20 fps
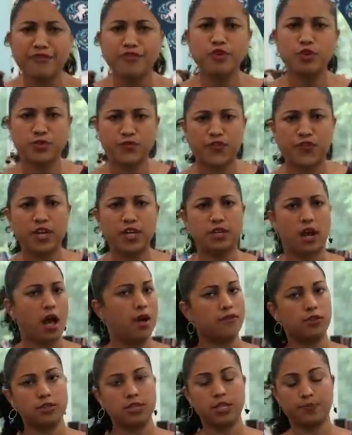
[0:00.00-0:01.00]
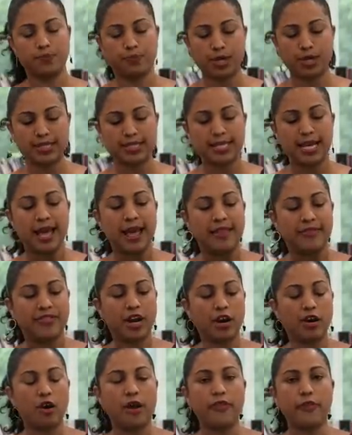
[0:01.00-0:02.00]
of those fun novelty prints
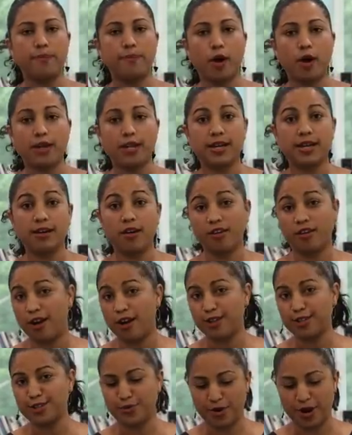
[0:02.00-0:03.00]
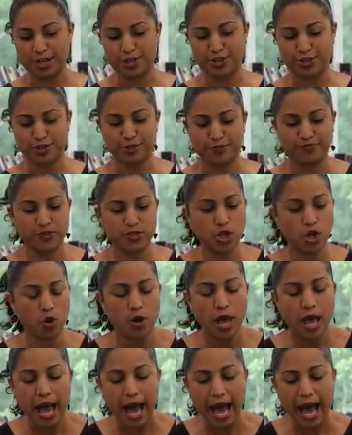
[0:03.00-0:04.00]
that are on the market are all directional
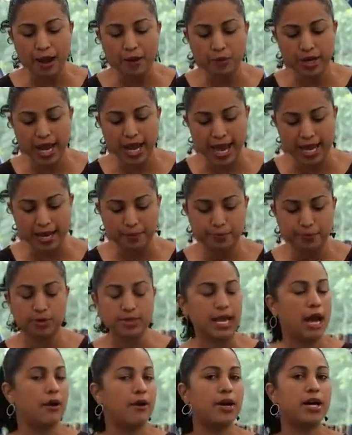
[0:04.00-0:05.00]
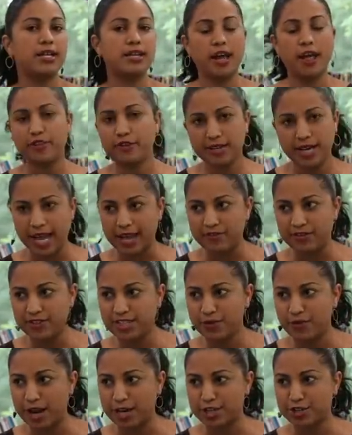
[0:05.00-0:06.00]
so i went ahead and pulled out another navy
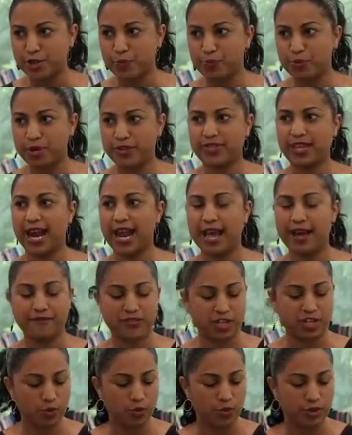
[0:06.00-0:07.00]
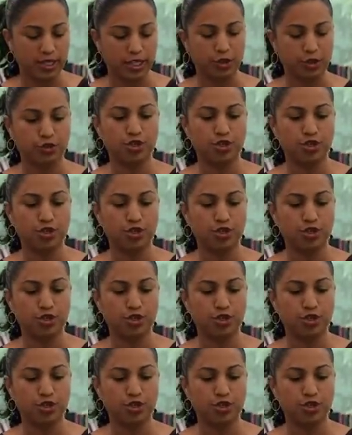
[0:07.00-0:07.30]
directional print that i have here with little